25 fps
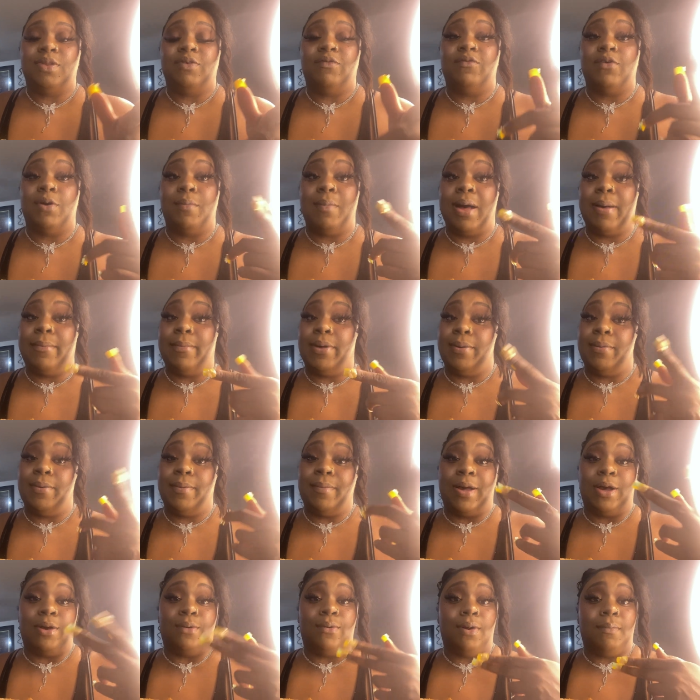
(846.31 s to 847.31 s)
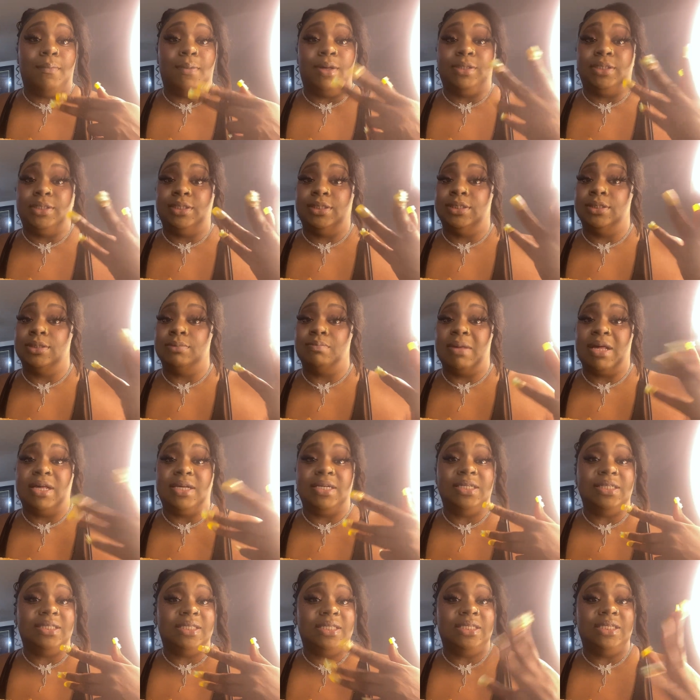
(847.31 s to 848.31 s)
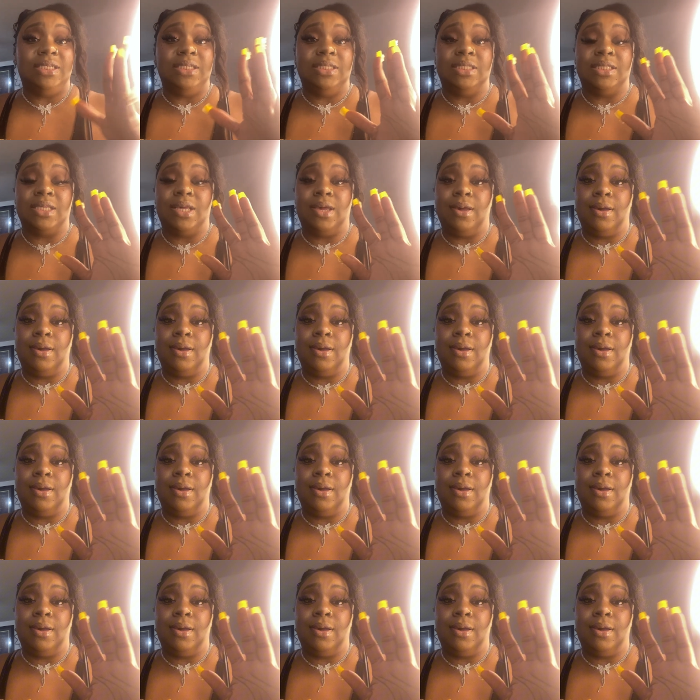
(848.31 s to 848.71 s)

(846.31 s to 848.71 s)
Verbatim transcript: from my mama, my grandmas, my aunties,